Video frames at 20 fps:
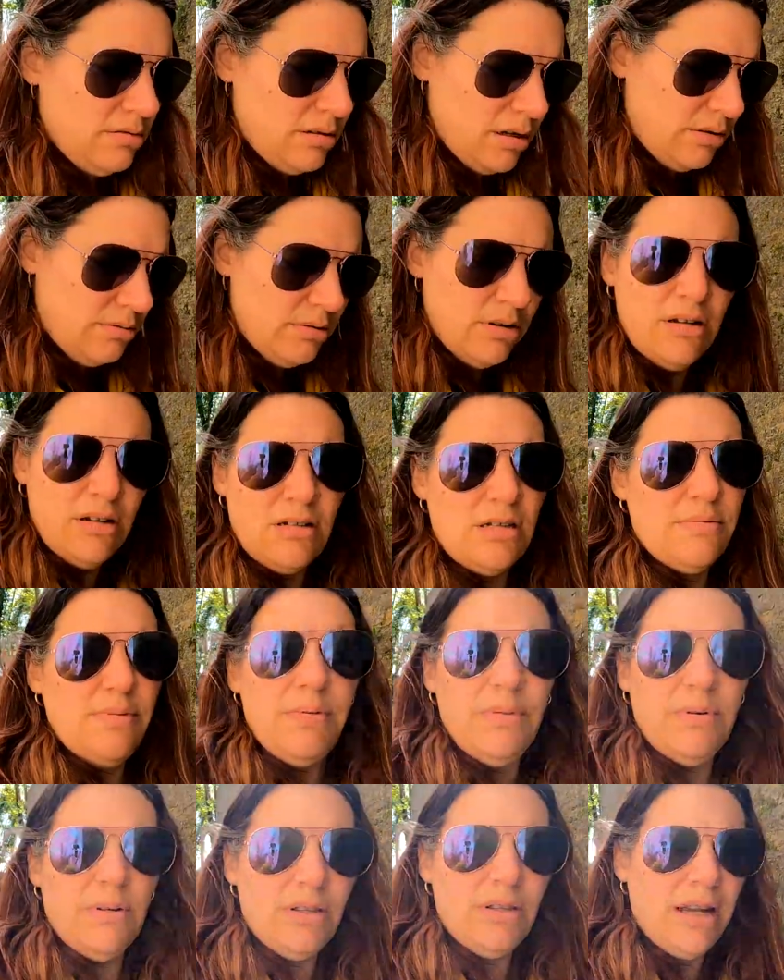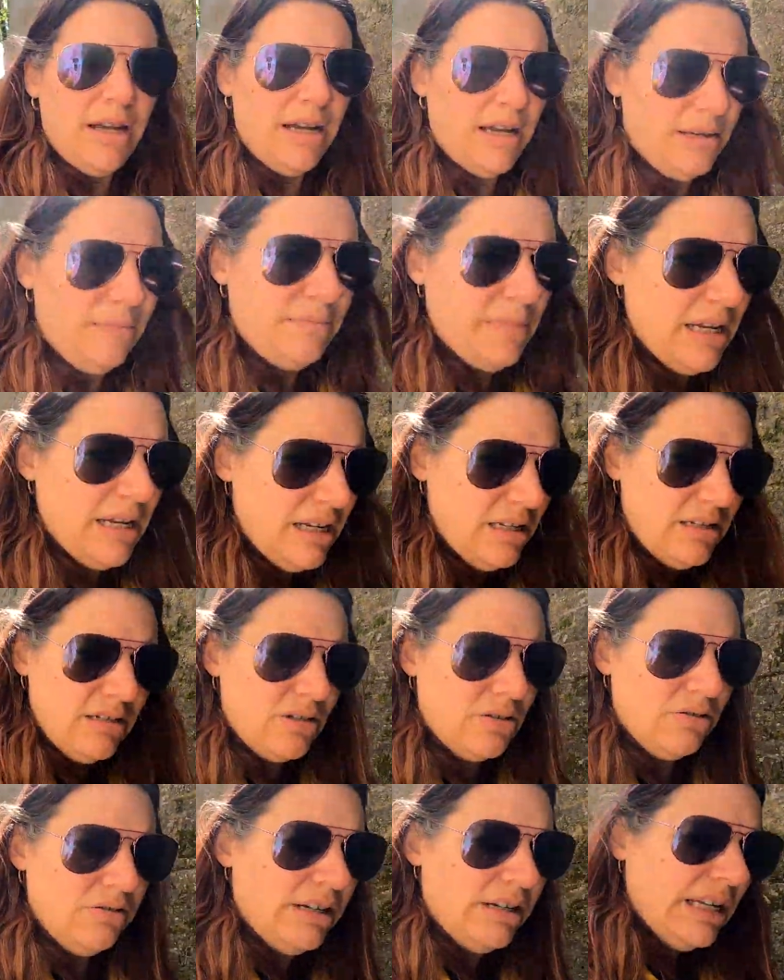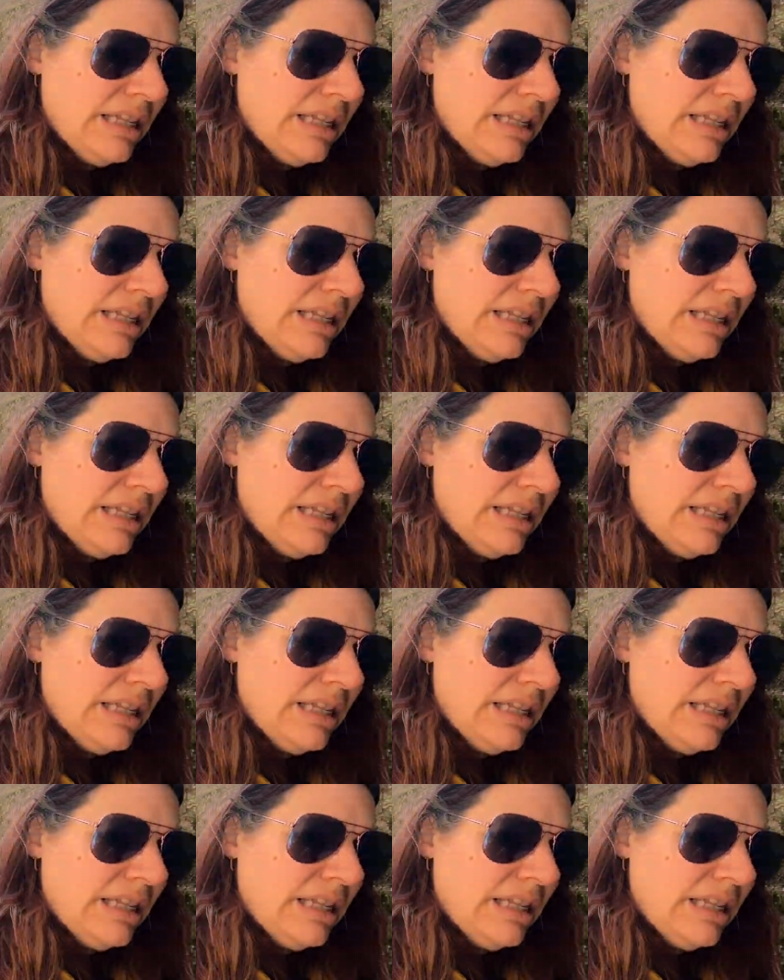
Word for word: Don't ask me what that means or